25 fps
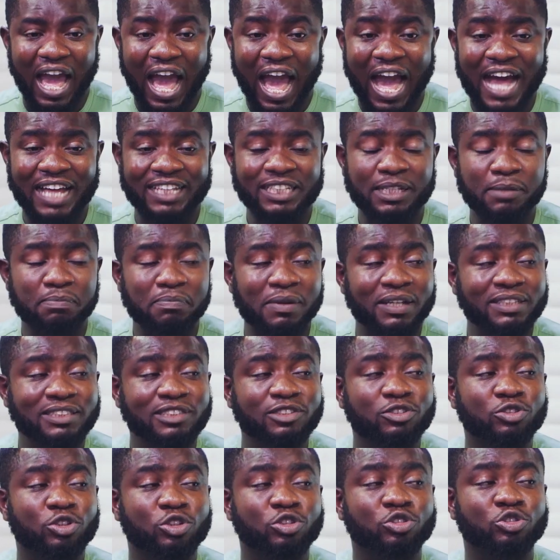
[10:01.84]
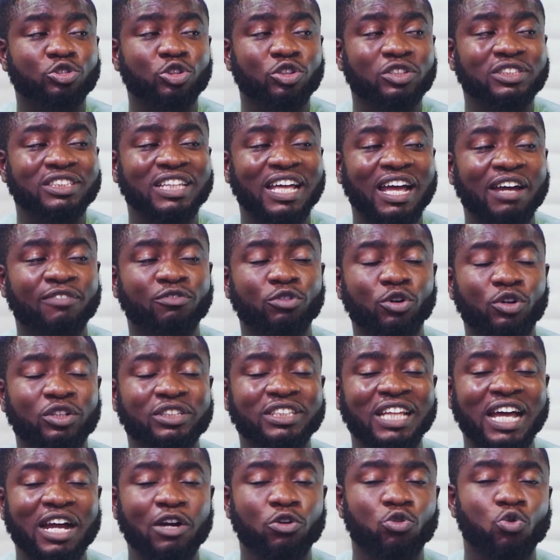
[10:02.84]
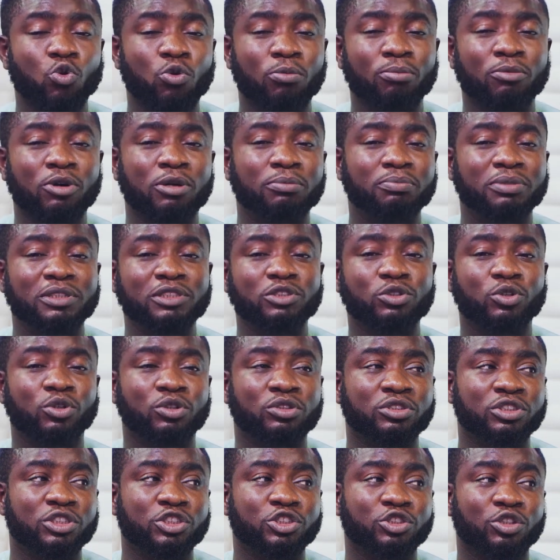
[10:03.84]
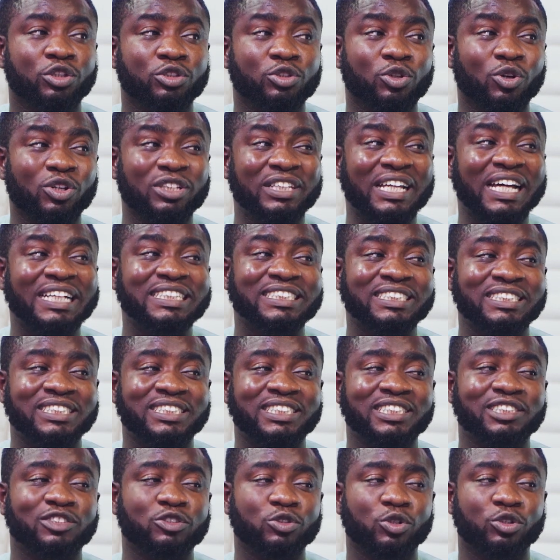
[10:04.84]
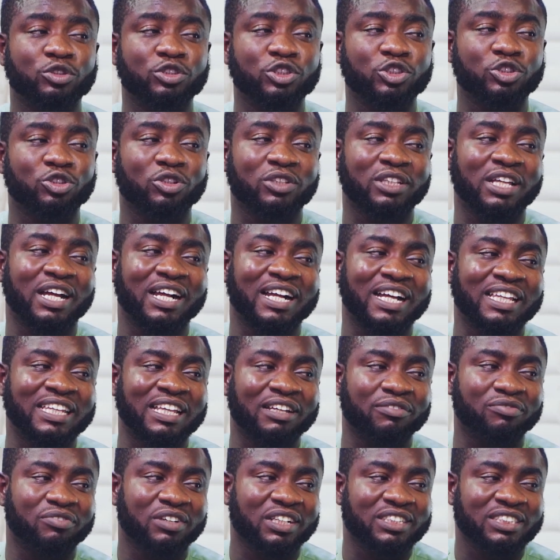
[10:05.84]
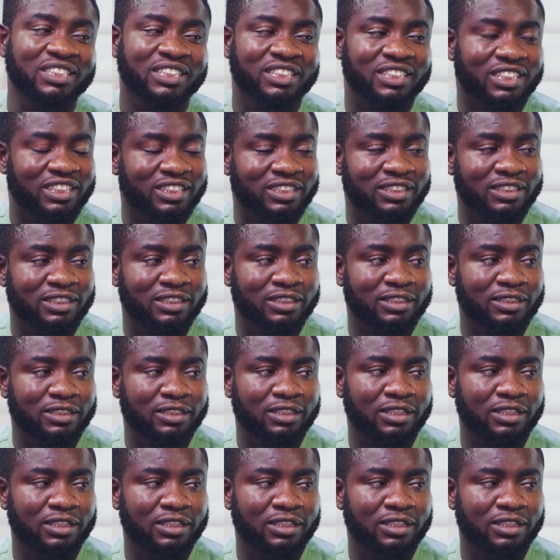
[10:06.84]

and the person does not have other comorbid condition, other disease condition that can affect the kidney,